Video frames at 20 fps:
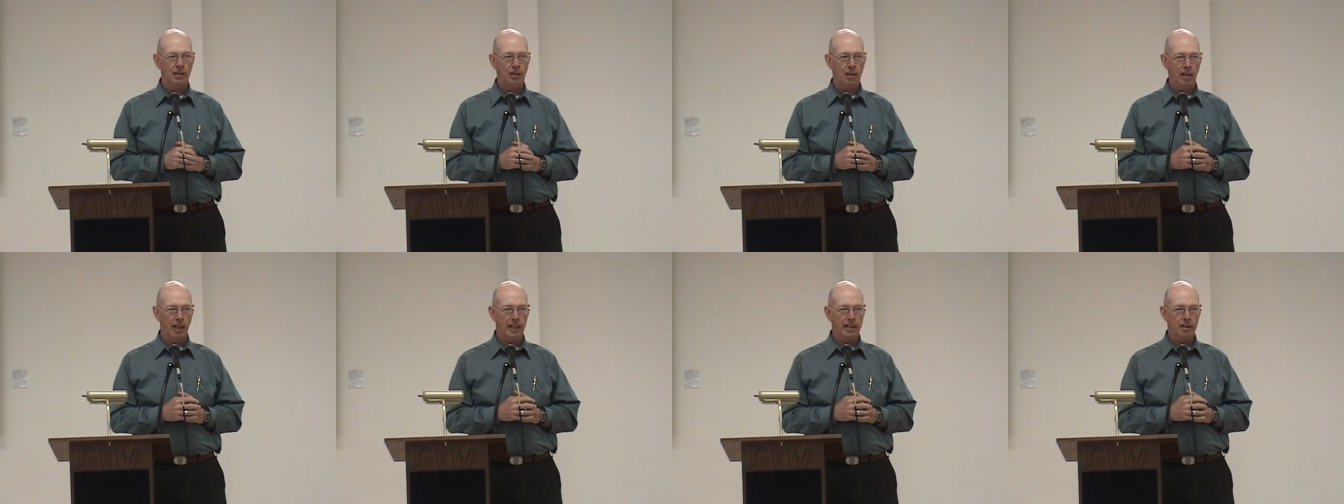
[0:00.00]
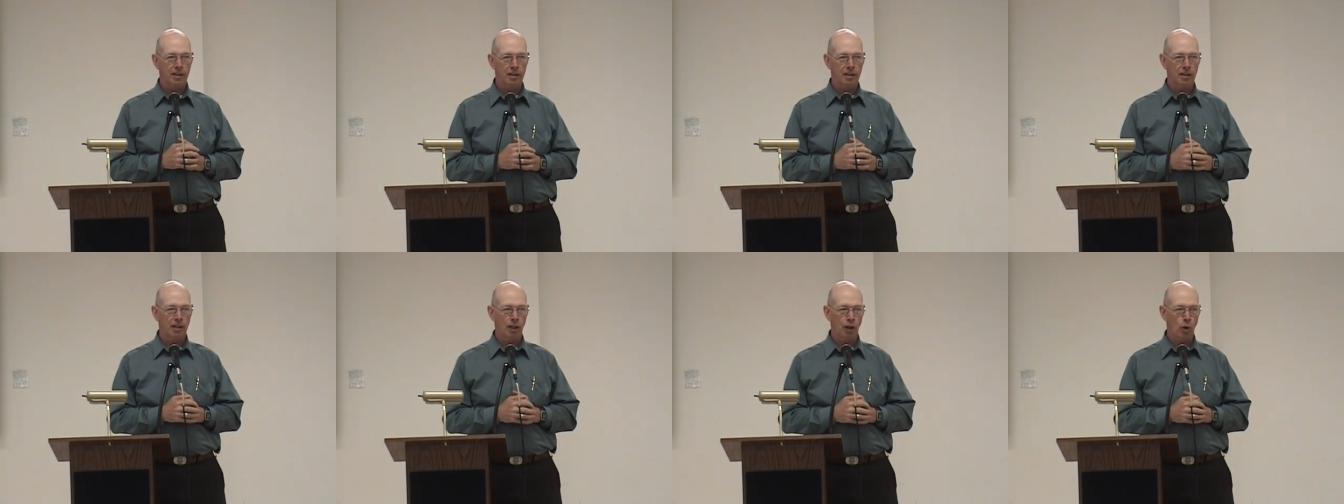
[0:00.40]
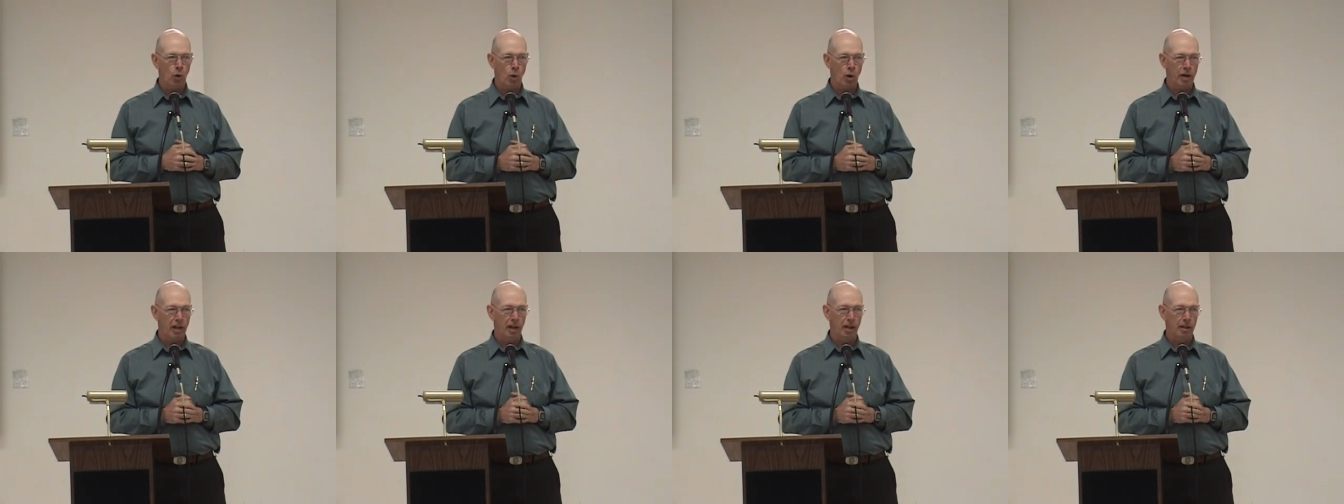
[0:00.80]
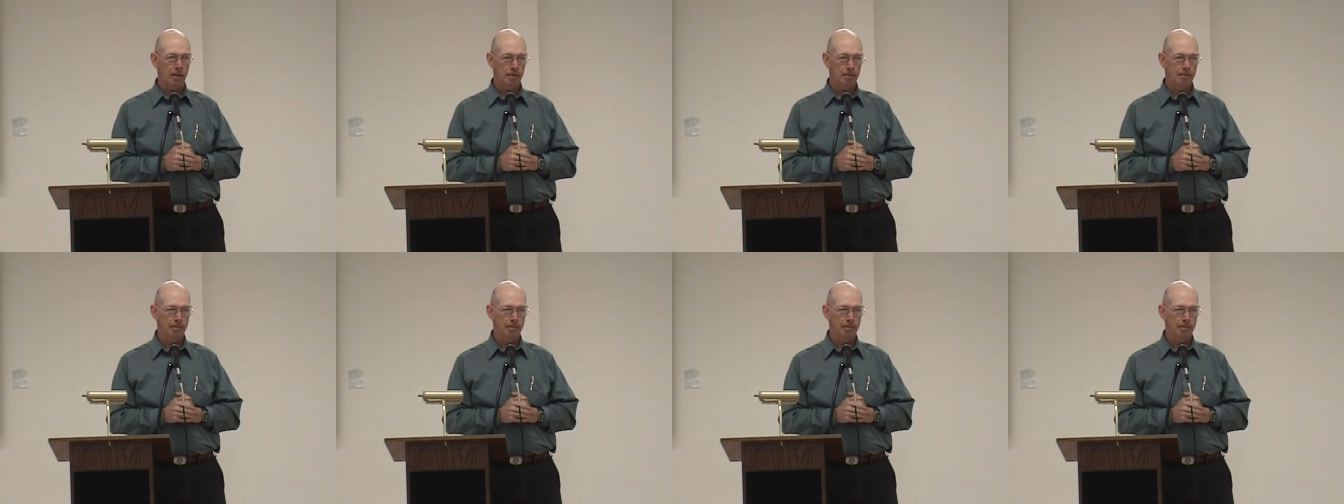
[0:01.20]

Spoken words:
selected Concordia.